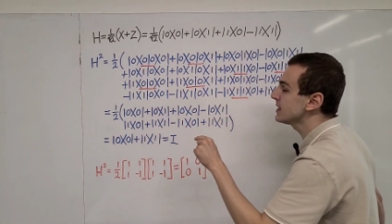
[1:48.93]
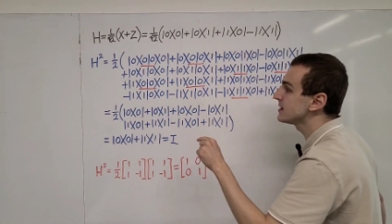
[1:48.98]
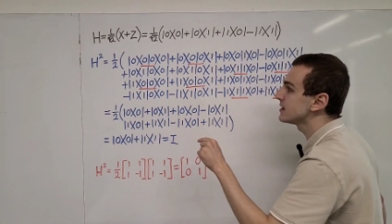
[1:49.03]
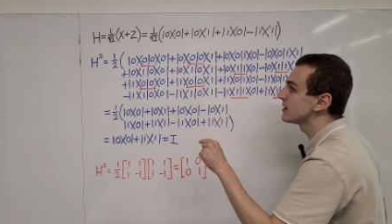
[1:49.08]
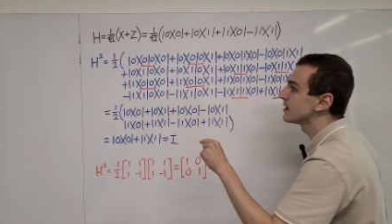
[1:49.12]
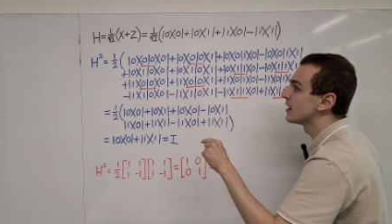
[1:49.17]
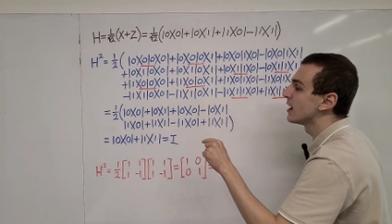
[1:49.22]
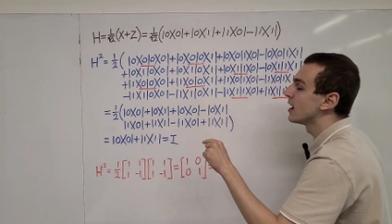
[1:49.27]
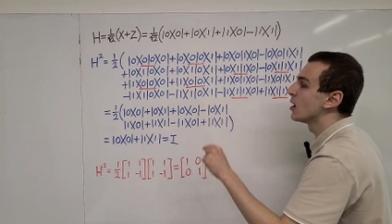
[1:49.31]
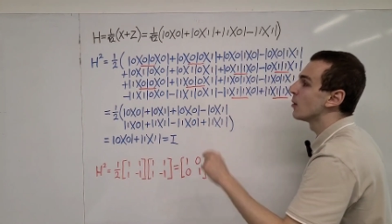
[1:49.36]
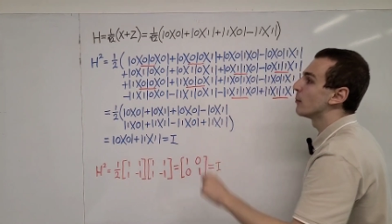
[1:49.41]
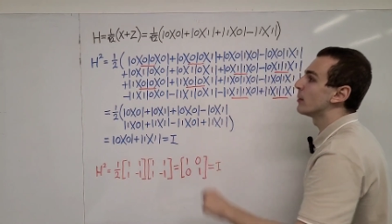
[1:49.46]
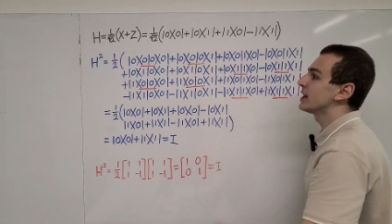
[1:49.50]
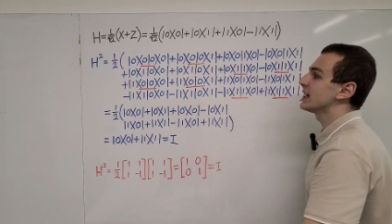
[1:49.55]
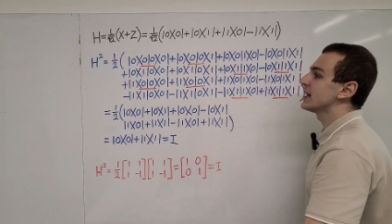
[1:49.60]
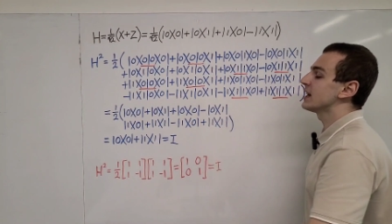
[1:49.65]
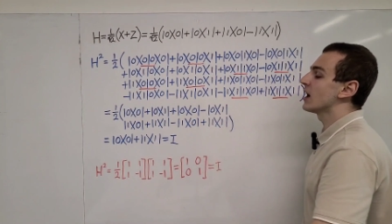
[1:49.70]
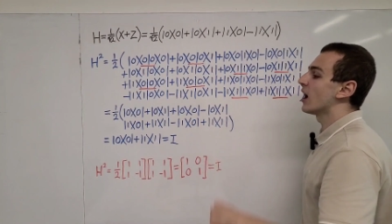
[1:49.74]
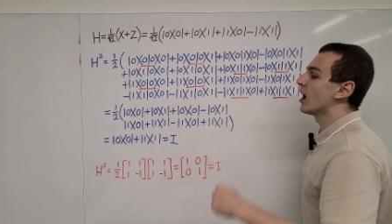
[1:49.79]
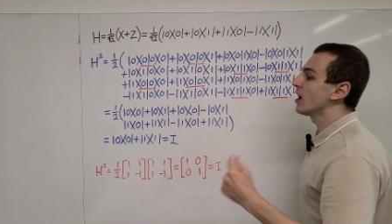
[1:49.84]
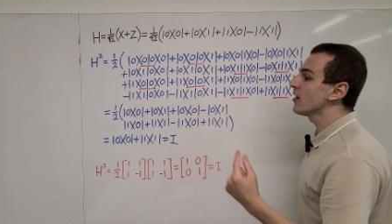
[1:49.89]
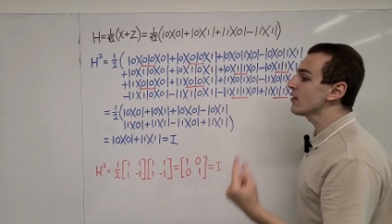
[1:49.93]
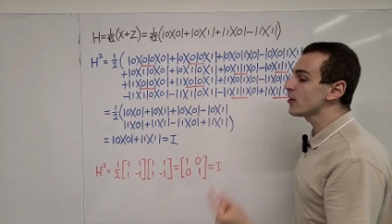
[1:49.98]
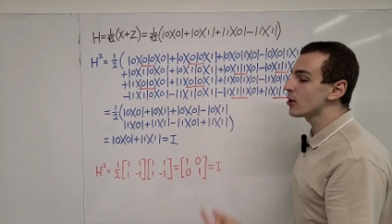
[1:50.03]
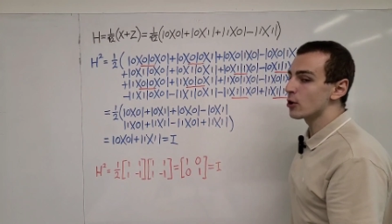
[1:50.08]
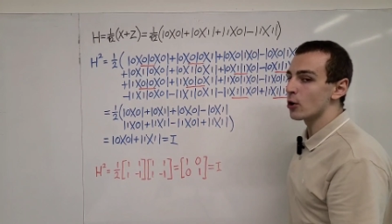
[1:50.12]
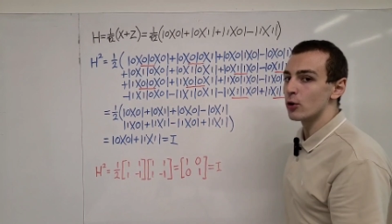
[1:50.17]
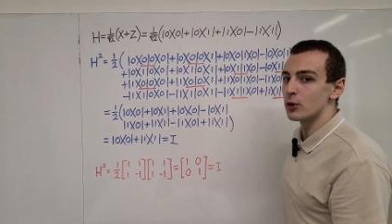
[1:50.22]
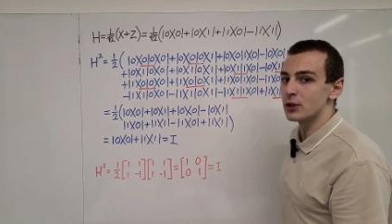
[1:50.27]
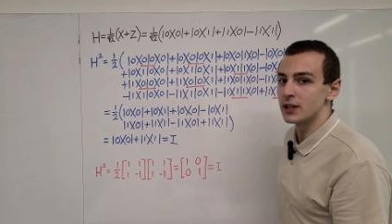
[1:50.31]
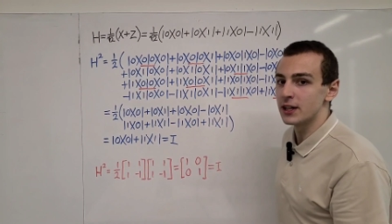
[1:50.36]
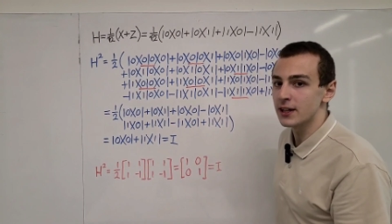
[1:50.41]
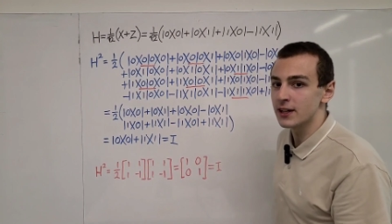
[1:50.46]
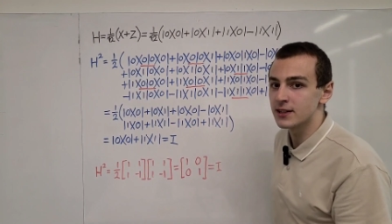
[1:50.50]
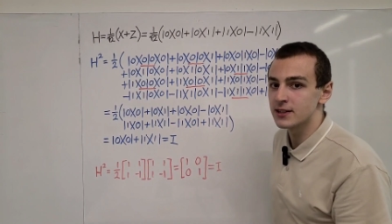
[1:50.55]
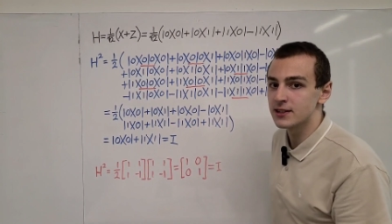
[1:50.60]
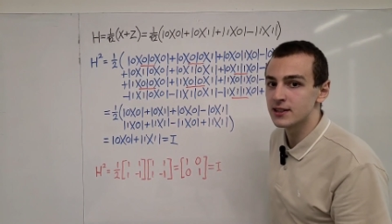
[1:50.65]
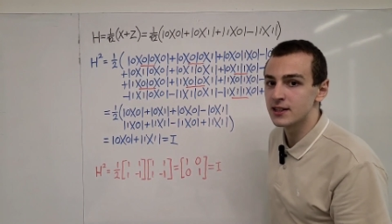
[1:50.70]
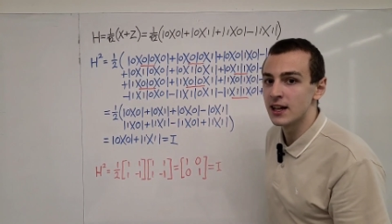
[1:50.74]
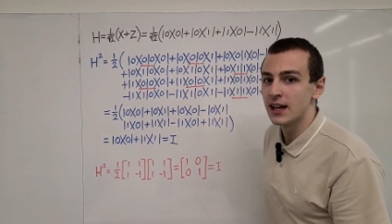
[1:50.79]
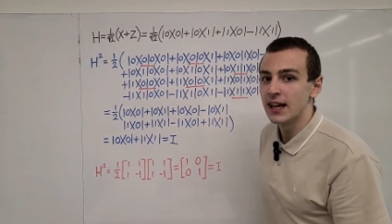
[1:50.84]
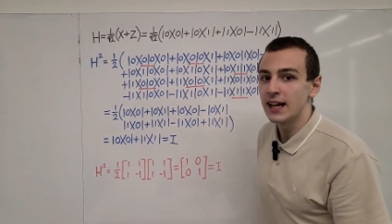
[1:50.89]
gate, but in other
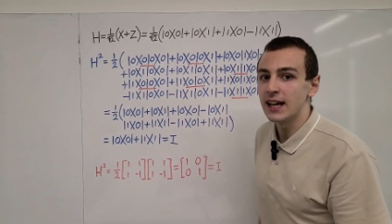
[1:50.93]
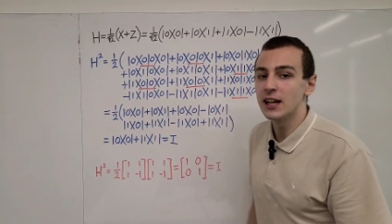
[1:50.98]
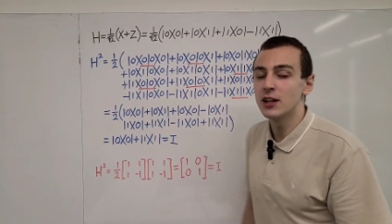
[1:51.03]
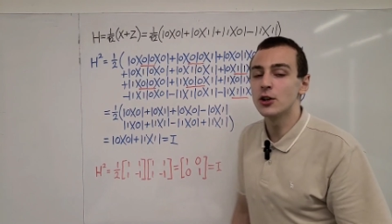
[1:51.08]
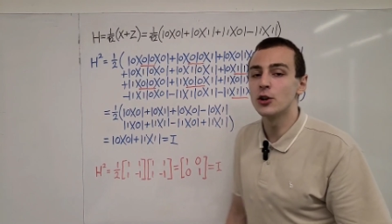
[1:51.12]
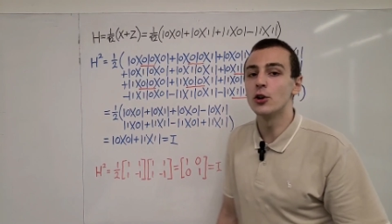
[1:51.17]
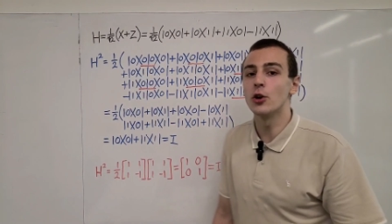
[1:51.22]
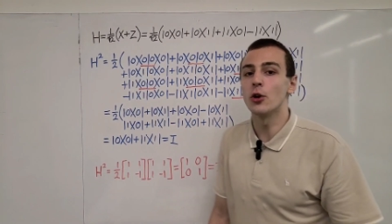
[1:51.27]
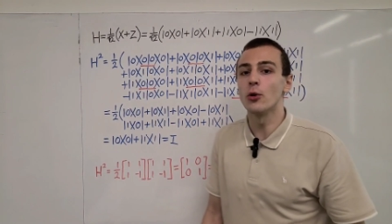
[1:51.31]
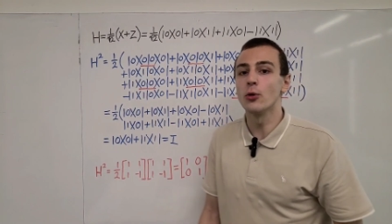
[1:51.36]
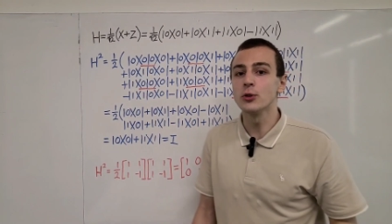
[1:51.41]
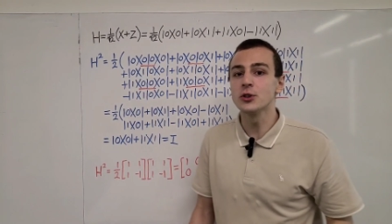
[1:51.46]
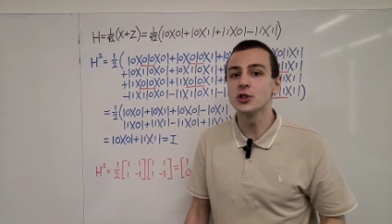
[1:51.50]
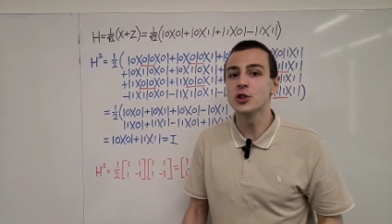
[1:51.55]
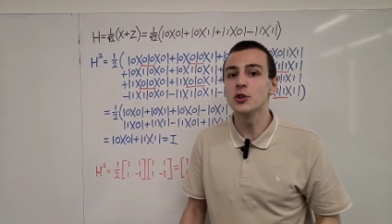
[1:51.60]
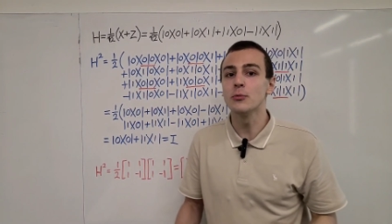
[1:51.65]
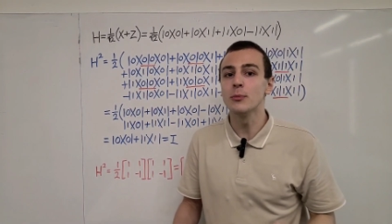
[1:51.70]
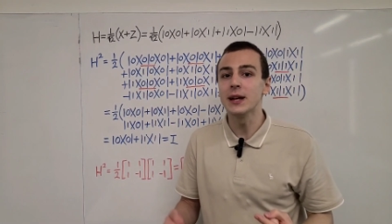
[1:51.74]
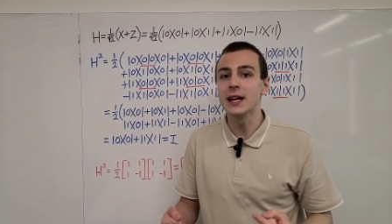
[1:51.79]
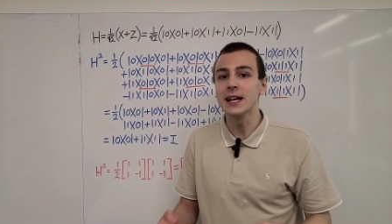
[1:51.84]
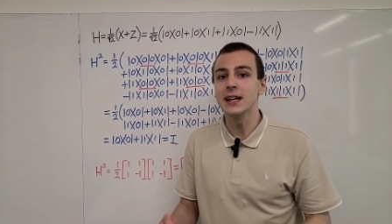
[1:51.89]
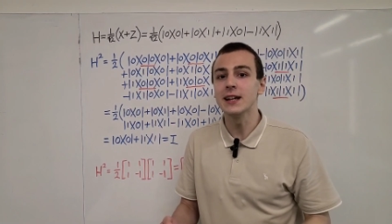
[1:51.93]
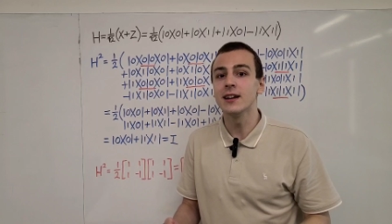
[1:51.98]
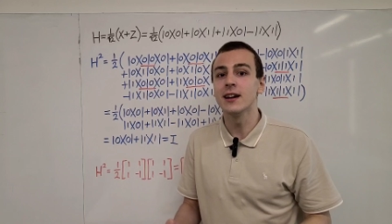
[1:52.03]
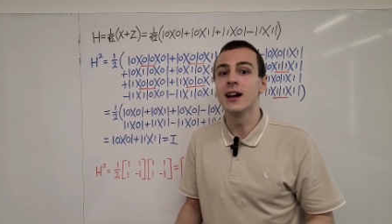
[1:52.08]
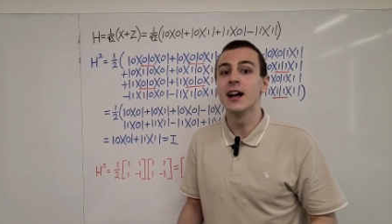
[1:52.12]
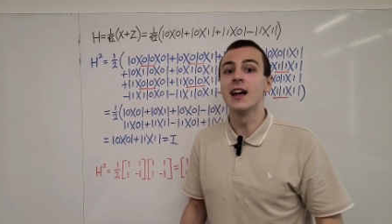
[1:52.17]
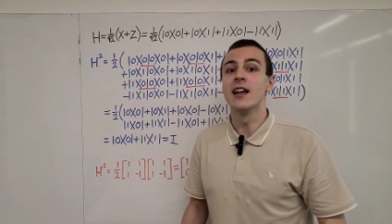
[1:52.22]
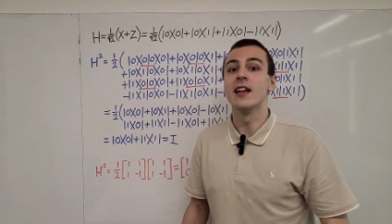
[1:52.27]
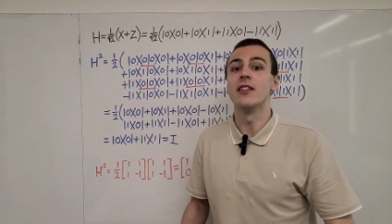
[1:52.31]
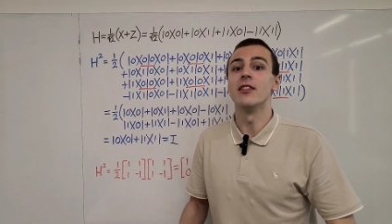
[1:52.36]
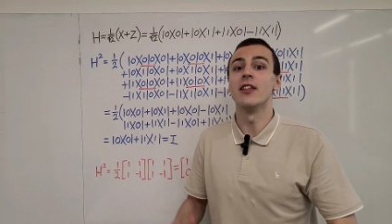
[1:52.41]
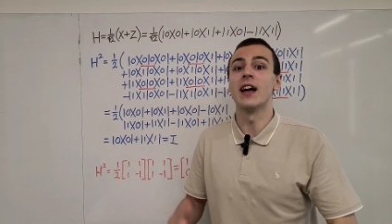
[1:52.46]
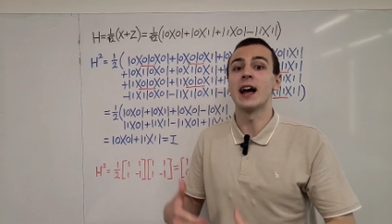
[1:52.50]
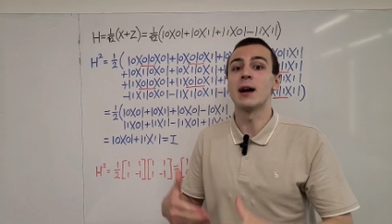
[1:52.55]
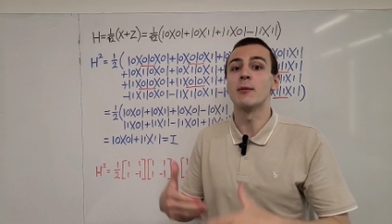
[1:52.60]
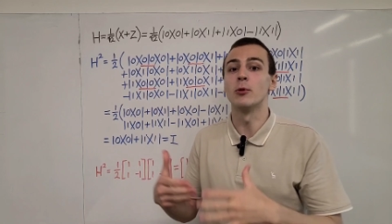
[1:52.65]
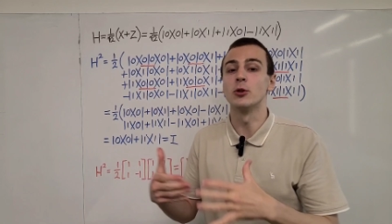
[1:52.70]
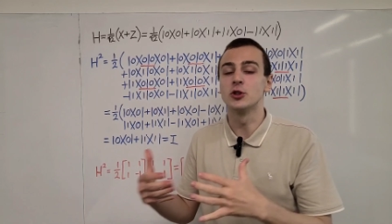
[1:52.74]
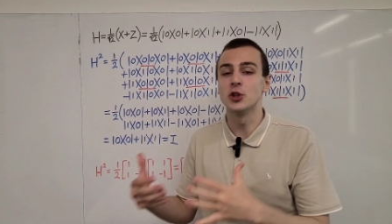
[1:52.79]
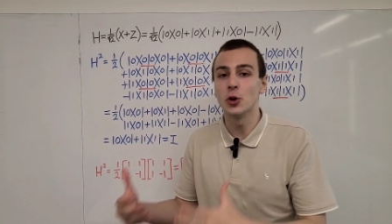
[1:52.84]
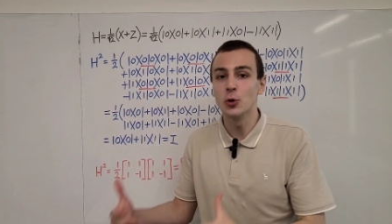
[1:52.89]
contexts it could also mean the
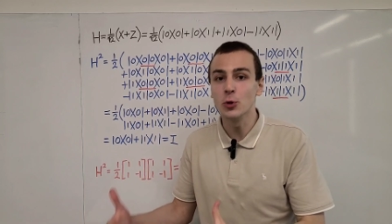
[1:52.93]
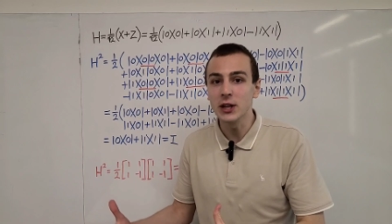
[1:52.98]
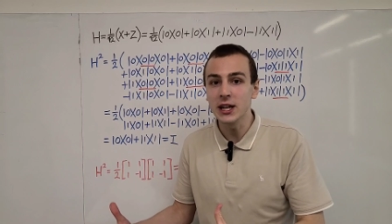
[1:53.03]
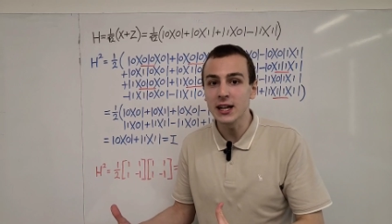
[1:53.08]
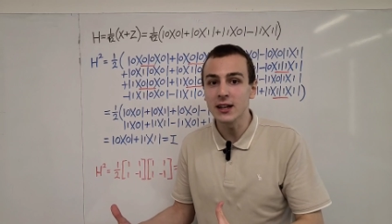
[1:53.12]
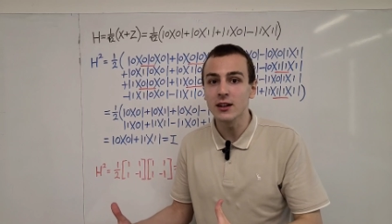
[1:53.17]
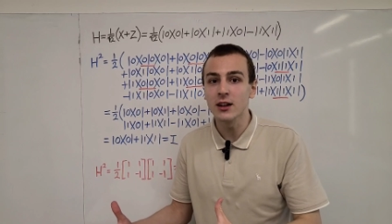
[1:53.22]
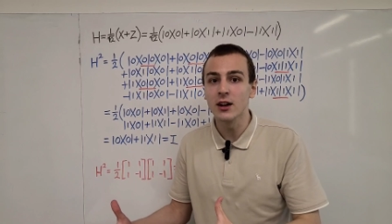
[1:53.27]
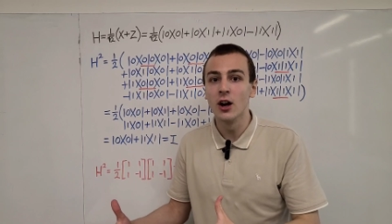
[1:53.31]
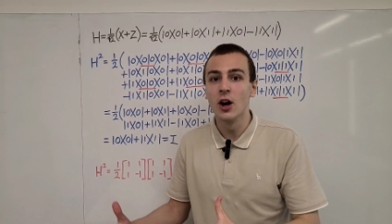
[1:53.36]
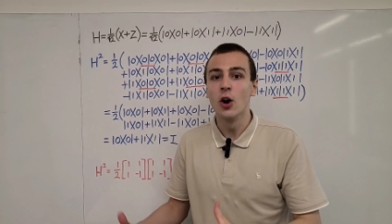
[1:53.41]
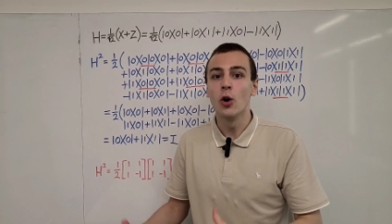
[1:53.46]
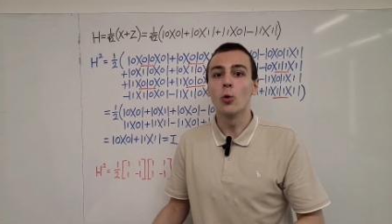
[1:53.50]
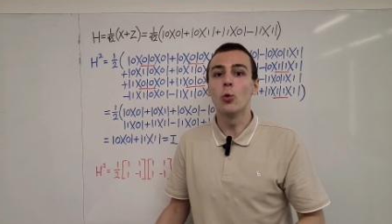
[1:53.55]
Hamiltonian